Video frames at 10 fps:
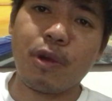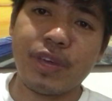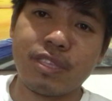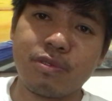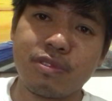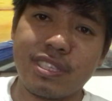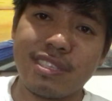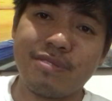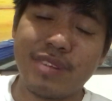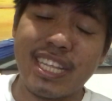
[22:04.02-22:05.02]
going to
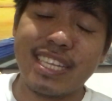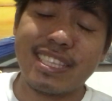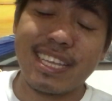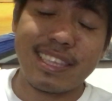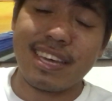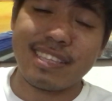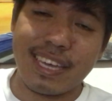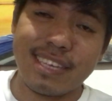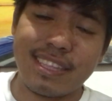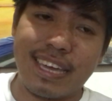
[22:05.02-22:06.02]
really detail
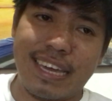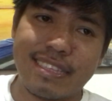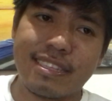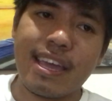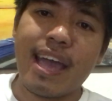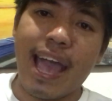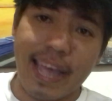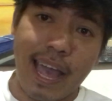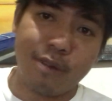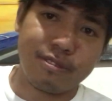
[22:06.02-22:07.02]
it in
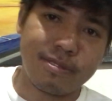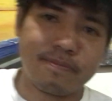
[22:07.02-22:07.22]
account.